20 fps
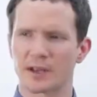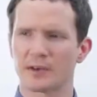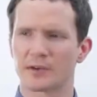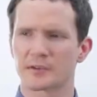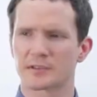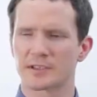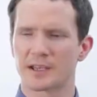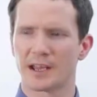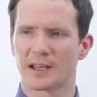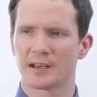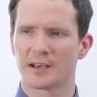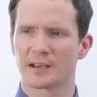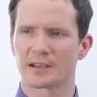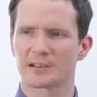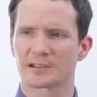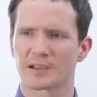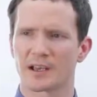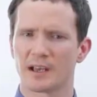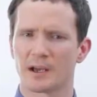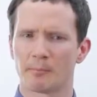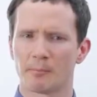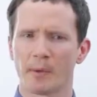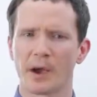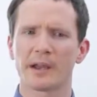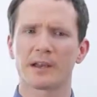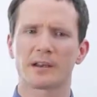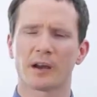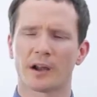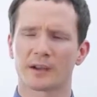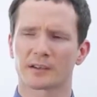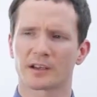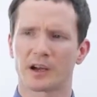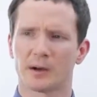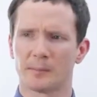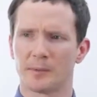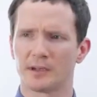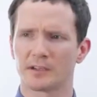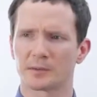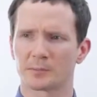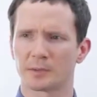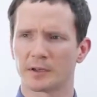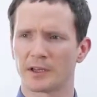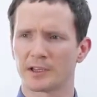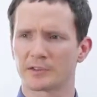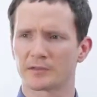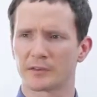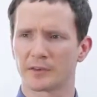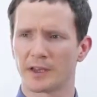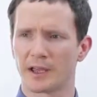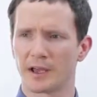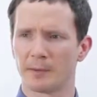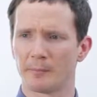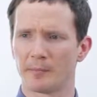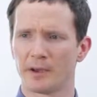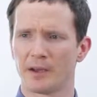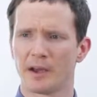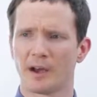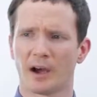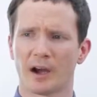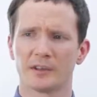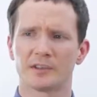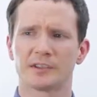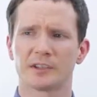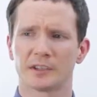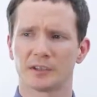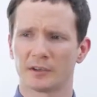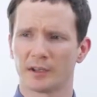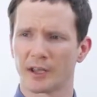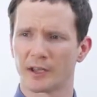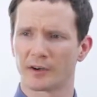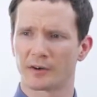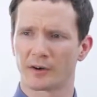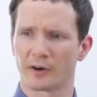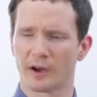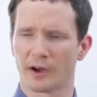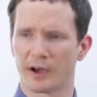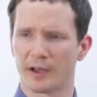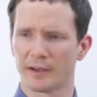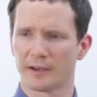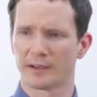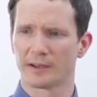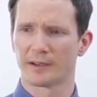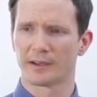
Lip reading: understandings might not come into place for them until later on.